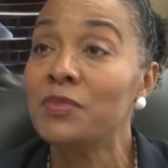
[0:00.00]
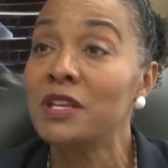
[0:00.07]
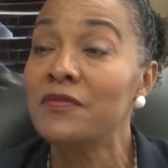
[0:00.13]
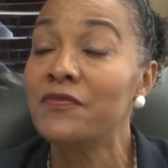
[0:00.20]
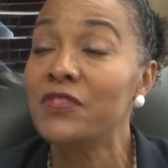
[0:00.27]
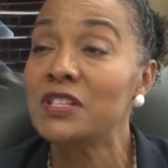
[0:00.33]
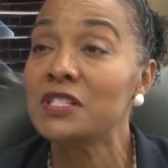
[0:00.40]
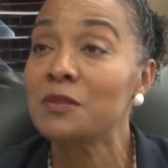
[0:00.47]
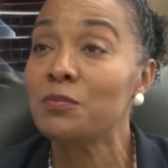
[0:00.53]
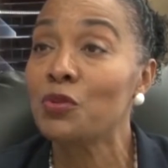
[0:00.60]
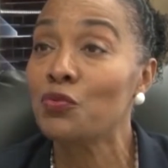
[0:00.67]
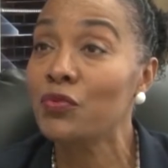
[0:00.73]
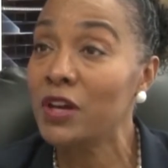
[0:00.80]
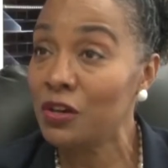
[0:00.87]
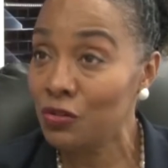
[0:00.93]
If it's a
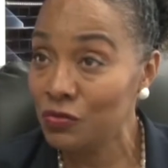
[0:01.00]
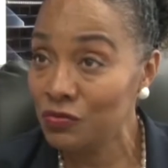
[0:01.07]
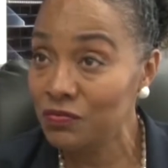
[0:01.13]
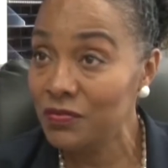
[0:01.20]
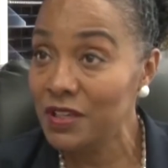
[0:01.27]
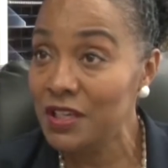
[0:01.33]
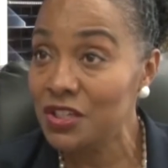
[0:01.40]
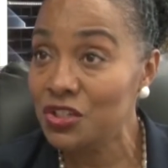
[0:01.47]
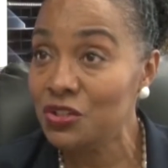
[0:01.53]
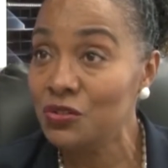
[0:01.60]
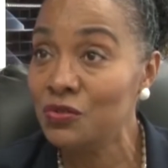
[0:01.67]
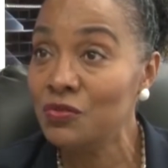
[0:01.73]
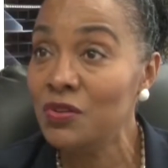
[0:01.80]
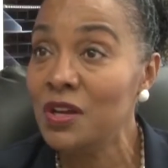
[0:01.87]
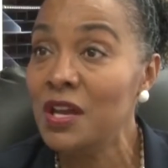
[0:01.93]
parental
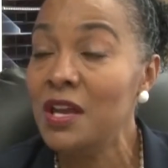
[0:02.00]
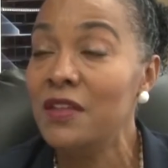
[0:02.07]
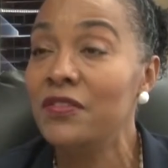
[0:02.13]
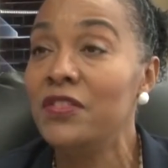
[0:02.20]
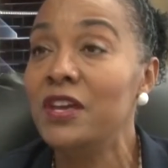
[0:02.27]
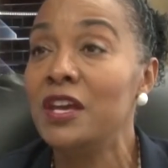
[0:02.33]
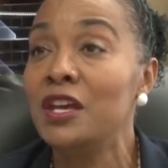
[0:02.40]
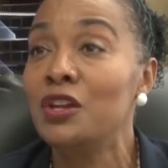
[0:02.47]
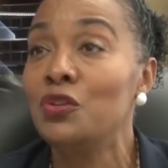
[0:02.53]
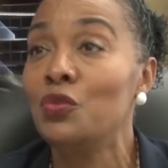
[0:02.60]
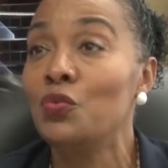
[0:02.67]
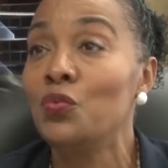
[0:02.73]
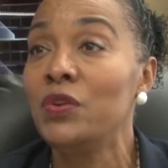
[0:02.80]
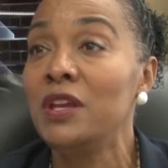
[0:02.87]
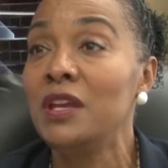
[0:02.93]
issue, then
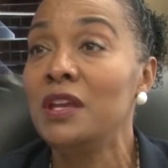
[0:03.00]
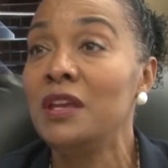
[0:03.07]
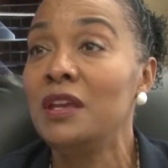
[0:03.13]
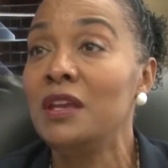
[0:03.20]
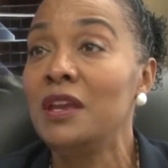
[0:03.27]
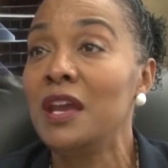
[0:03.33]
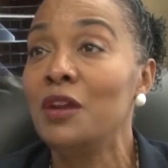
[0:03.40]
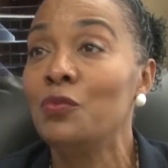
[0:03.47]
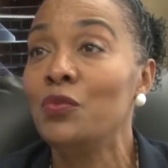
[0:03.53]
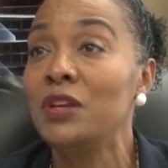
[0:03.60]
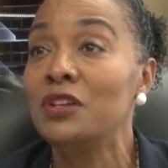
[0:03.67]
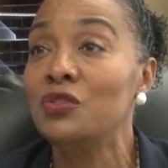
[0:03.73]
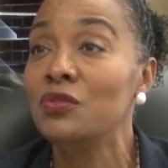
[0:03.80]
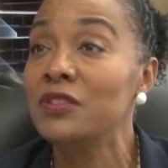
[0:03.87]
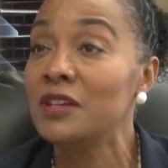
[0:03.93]
we
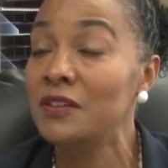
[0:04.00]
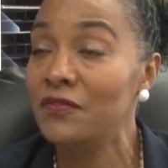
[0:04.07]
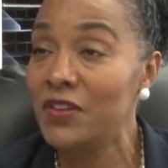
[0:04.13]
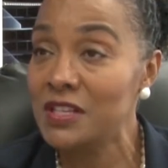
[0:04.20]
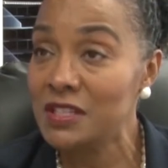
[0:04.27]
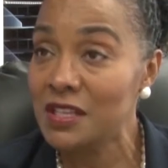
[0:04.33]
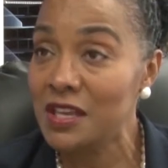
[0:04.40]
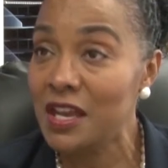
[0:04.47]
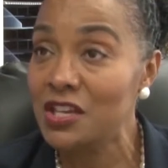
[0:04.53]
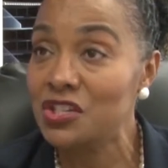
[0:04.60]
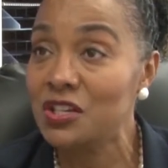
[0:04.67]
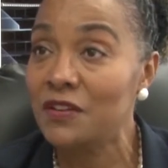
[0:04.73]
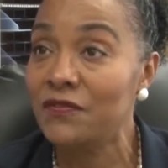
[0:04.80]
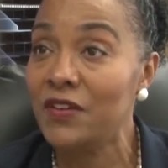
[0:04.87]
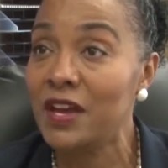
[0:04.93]
do the
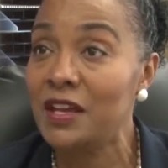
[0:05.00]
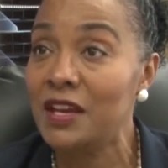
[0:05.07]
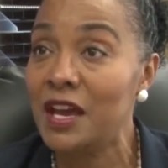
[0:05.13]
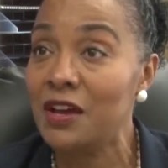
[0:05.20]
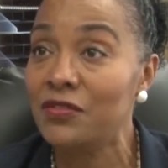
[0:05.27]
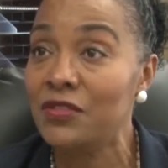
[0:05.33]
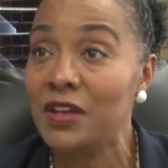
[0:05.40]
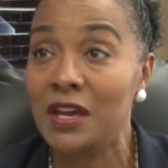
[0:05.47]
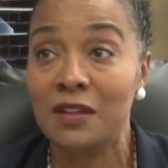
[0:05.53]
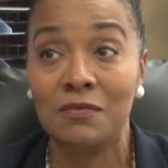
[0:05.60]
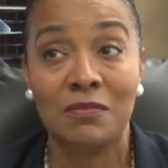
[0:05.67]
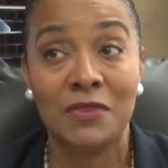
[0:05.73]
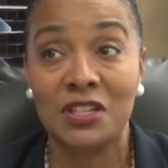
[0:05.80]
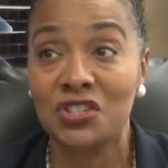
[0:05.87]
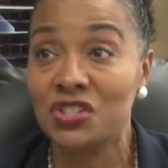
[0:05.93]
investigation and find out that
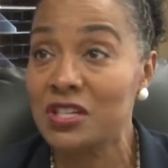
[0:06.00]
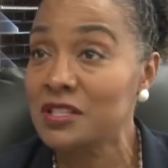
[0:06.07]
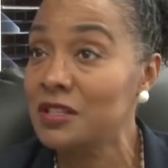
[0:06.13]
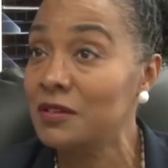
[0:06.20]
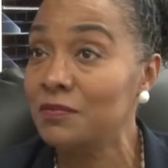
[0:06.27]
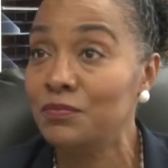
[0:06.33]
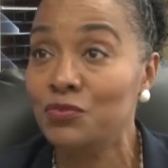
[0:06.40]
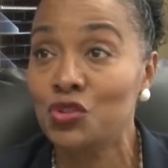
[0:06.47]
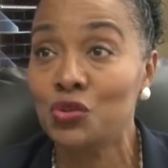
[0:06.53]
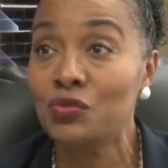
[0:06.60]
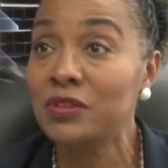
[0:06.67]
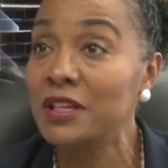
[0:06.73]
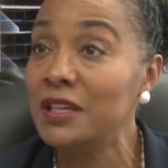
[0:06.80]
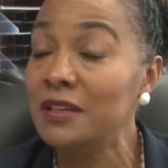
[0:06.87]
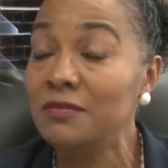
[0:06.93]
it's just a
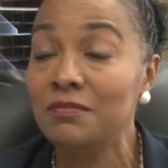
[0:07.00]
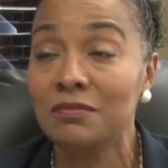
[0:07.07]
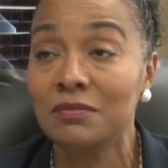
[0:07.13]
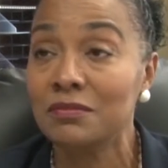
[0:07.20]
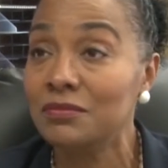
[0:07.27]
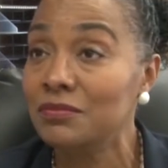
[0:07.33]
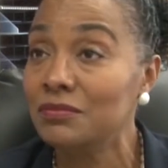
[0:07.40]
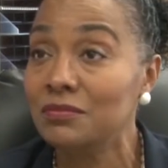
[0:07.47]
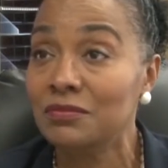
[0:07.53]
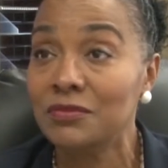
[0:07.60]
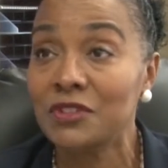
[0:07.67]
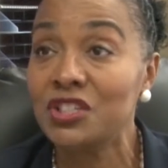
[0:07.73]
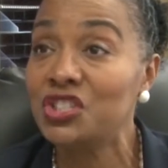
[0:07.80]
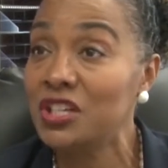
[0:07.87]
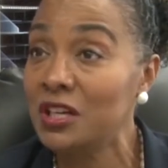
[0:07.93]
truly
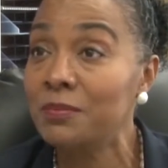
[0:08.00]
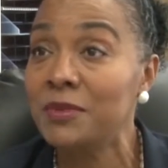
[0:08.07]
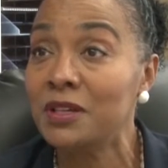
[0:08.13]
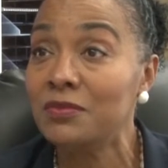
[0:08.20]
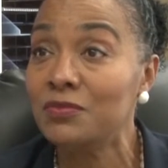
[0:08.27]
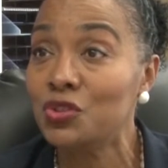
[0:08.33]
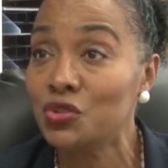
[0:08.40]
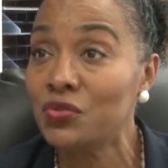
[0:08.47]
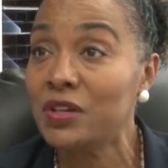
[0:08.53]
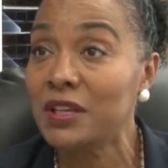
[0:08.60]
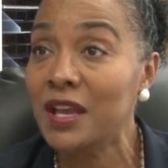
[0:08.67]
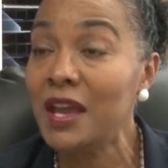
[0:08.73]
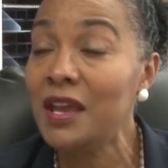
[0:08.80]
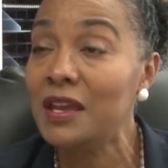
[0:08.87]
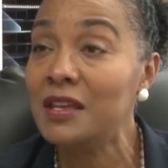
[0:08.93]
legitimate truant
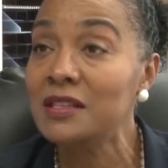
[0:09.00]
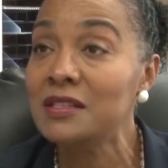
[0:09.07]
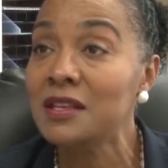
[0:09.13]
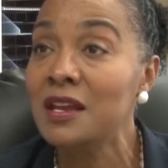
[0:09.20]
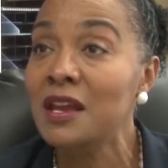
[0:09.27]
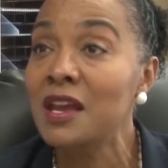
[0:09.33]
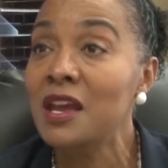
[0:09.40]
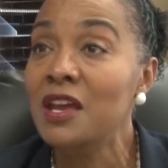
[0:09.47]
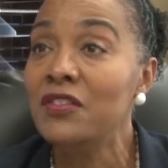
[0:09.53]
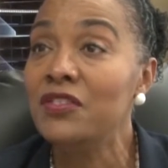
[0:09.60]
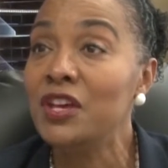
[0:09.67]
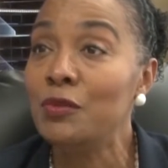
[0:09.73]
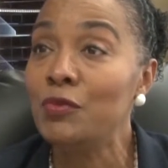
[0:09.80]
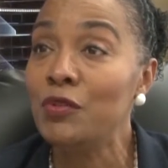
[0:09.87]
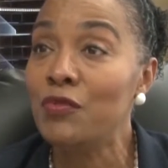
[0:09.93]
case,
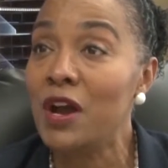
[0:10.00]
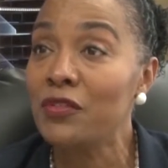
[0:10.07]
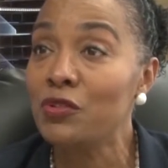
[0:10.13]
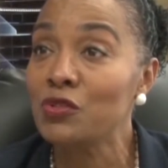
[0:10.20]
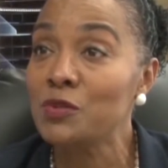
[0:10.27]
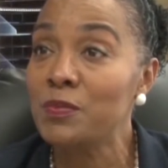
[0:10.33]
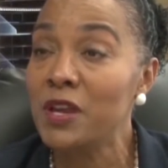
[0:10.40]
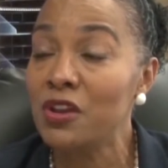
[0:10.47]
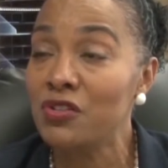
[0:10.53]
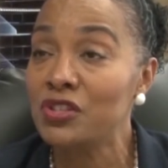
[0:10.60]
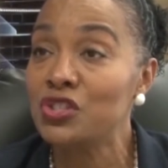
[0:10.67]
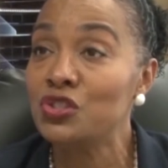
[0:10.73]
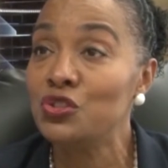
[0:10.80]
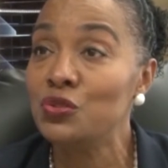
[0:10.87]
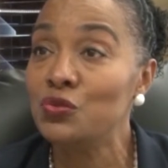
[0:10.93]
then we route those
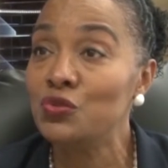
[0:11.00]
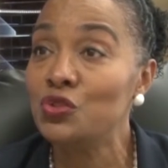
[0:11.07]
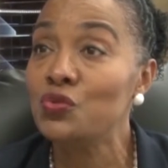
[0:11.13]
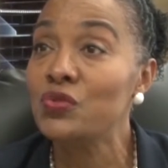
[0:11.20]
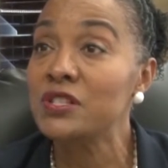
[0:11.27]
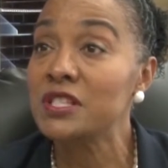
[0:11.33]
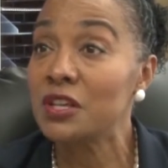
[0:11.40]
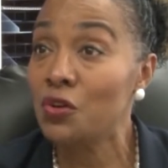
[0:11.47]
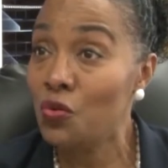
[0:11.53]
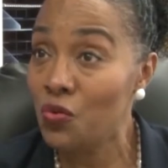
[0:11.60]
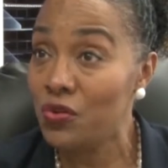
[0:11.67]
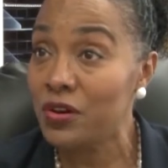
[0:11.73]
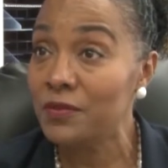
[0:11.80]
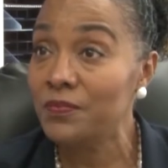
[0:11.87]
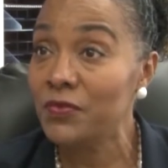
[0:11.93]
parents to truancy
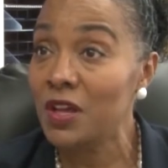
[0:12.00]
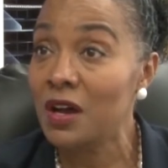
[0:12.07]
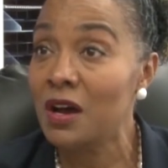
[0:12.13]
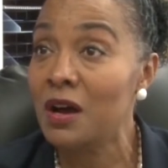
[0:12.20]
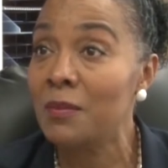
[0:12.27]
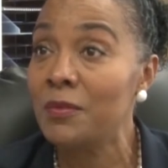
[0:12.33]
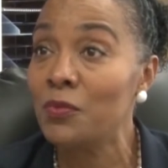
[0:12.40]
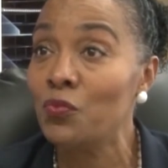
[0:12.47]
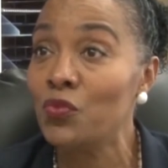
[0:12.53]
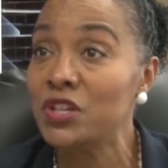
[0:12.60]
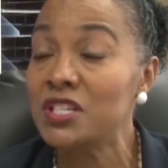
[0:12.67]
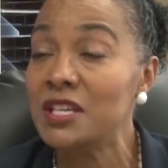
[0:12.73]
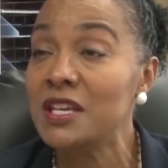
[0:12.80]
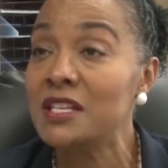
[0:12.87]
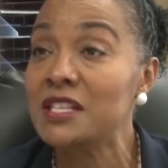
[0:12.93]
court,
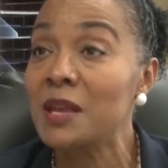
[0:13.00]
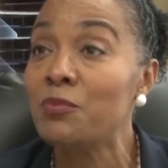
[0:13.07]
which is a